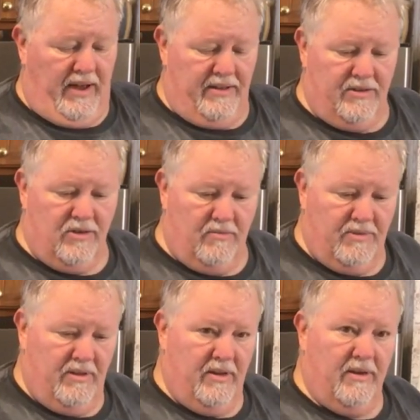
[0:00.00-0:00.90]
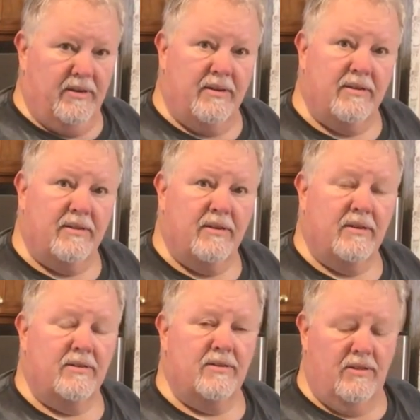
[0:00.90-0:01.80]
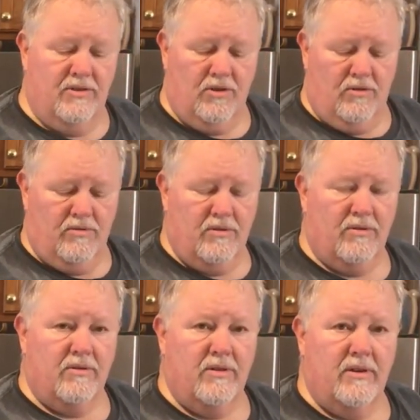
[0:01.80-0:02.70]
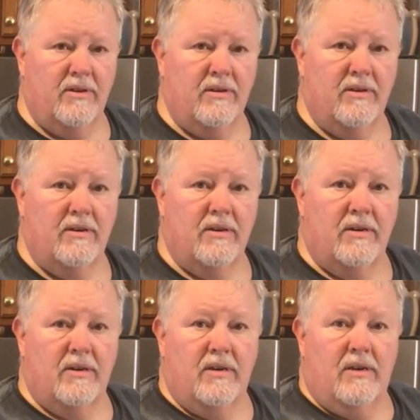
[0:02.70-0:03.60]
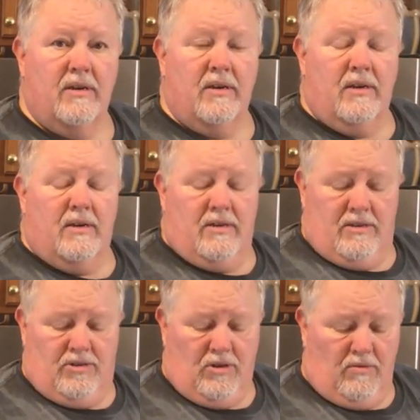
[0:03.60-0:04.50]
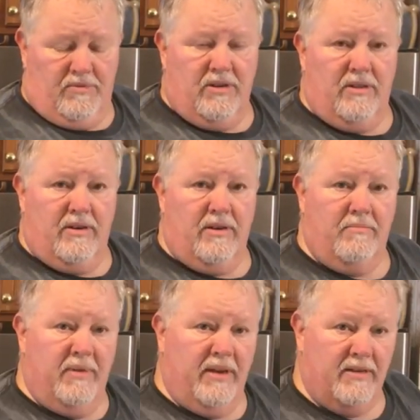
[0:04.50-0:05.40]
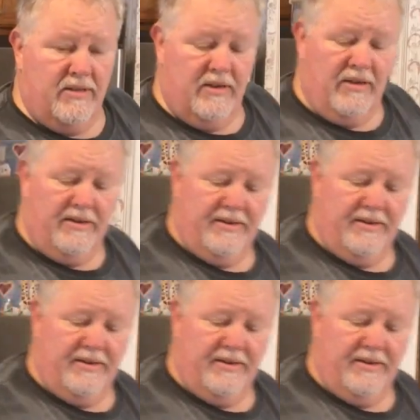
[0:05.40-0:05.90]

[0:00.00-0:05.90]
add the soap to the Zote, or the soap to the mix.